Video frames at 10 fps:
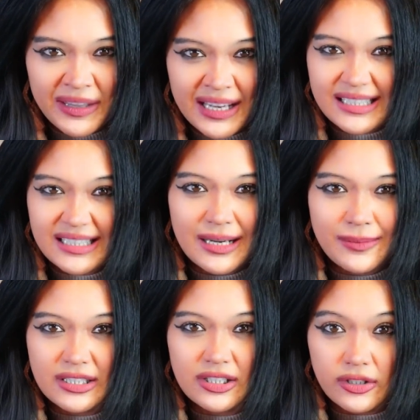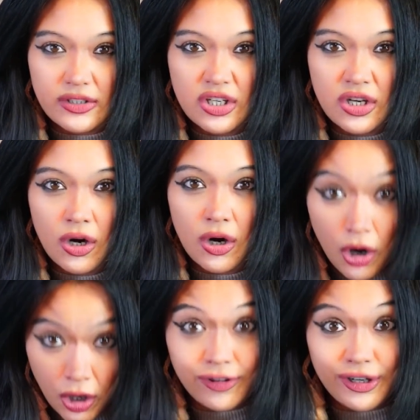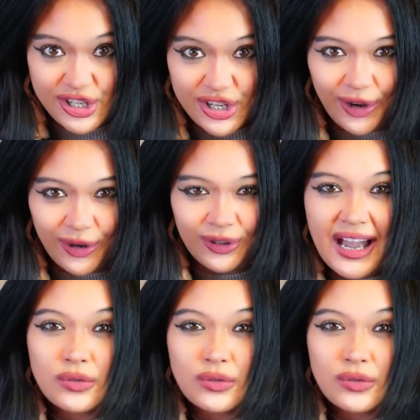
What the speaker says: It's an absolute horror show.